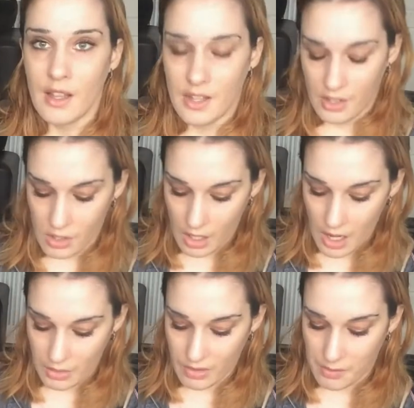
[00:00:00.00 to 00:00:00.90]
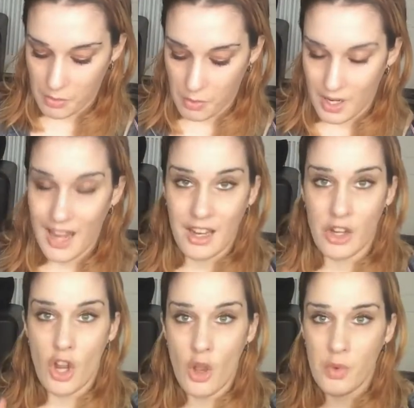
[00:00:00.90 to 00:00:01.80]
This is the last Christmas one. And I
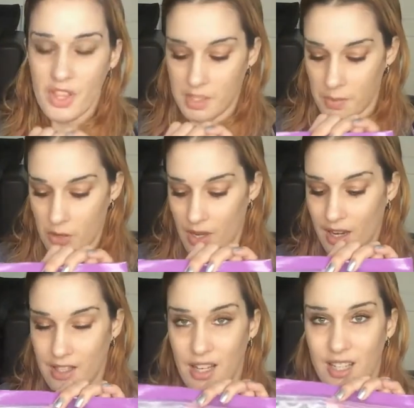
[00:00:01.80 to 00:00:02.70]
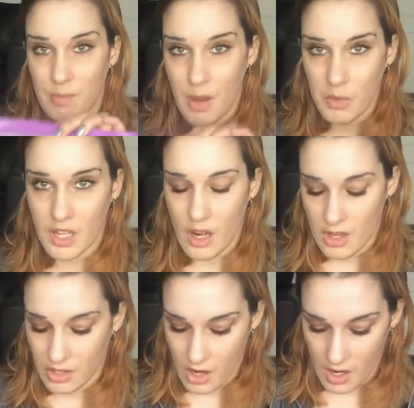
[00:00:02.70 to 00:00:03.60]
know what this smells like because I smelt it
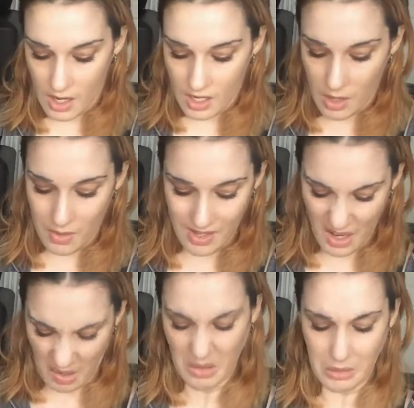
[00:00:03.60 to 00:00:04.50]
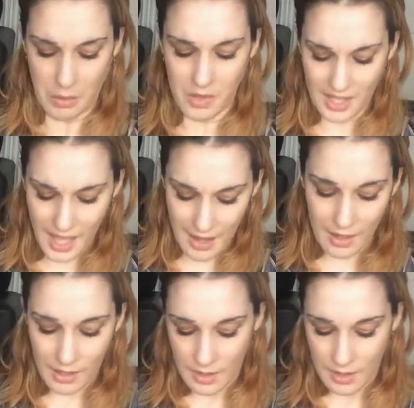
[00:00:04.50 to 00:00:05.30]
last night and I was like, oh, what's that?